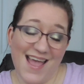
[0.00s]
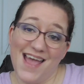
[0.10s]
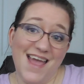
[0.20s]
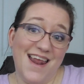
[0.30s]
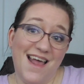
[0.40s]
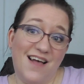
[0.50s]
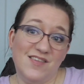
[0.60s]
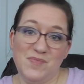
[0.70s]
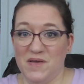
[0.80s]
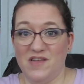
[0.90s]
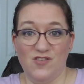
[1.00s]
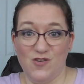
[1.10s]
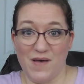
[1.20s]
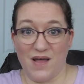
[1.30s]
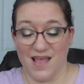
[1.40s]
and I'll speak to
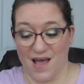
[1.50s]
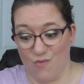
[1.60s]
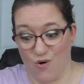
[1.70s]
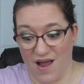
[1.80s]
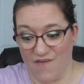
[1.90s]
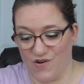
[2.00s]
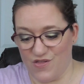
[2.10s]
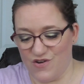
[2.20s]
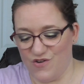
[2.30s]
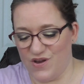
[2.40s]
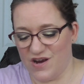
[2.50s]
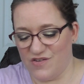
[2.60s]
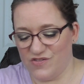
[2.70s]
you about that more after the new year,